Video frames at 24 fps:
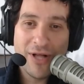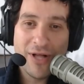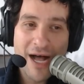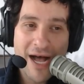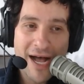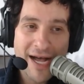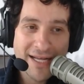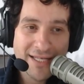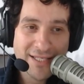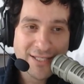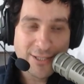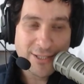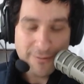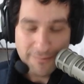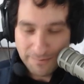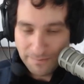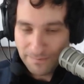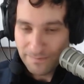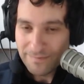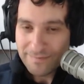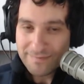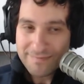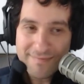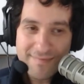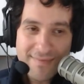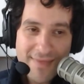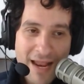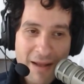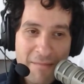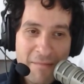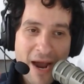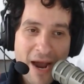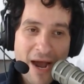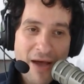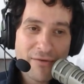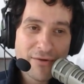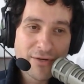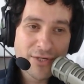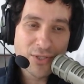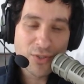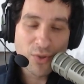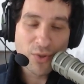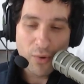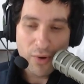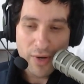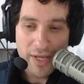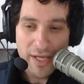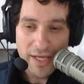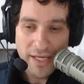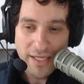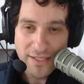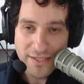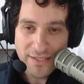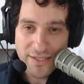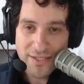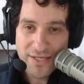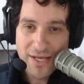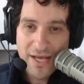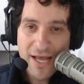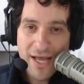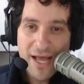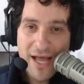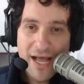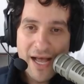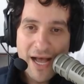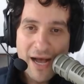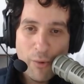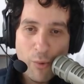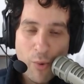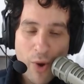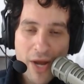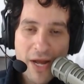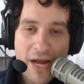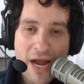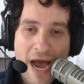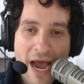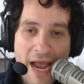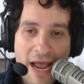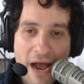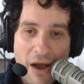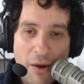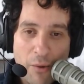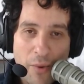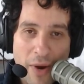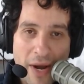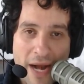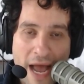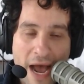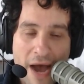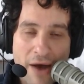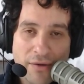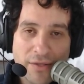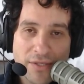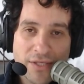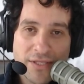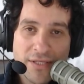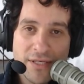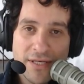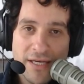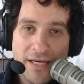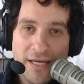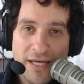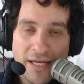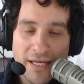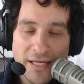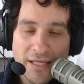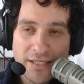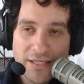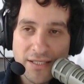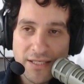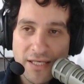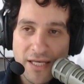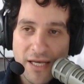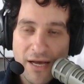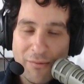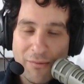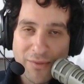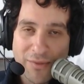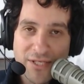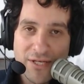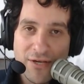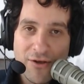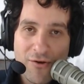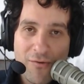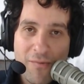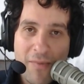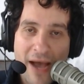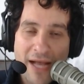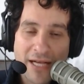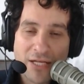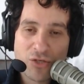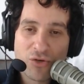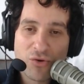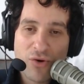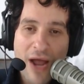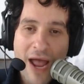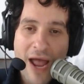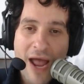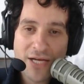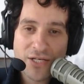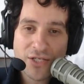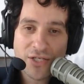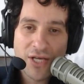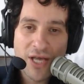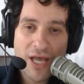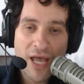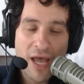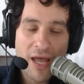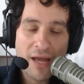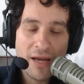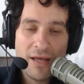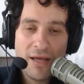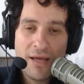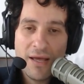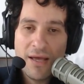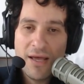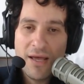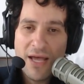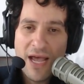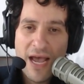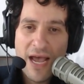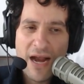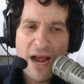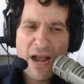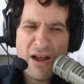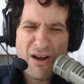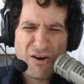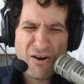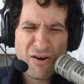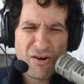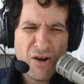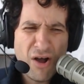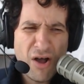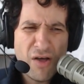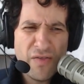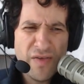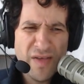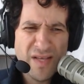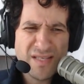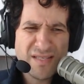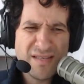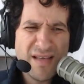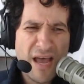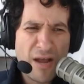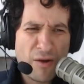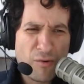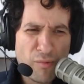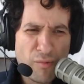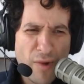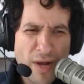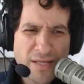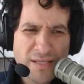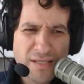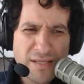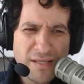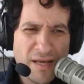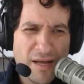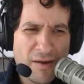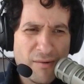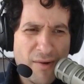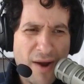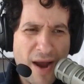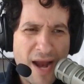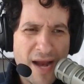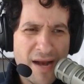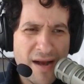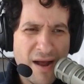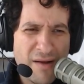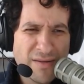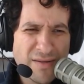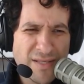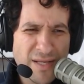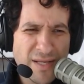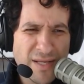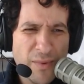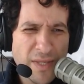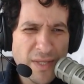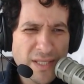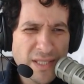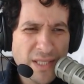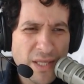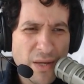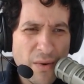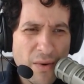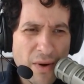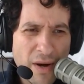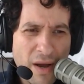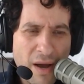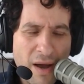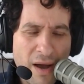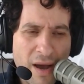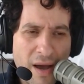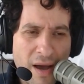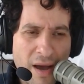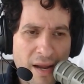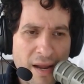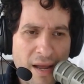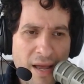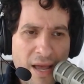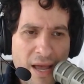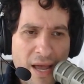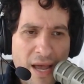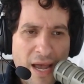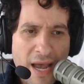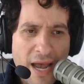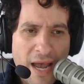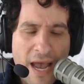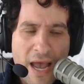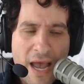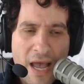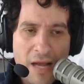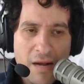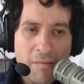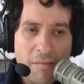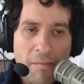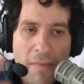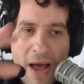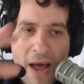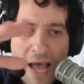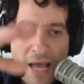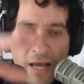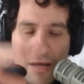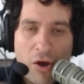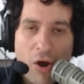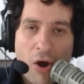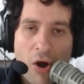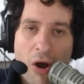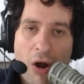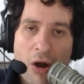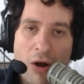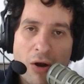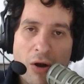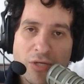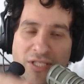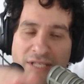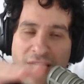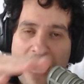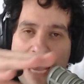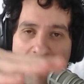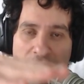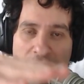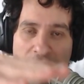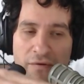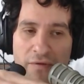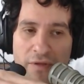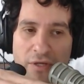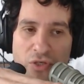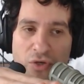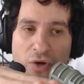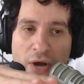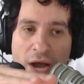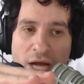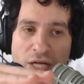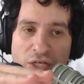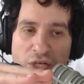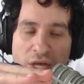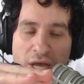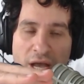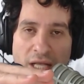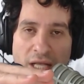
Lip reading: claws. My other story is, one night I went out and I was near my trash can. And I heard all this rustling, right? And I was like, what is going on? And my car sat in front of the trash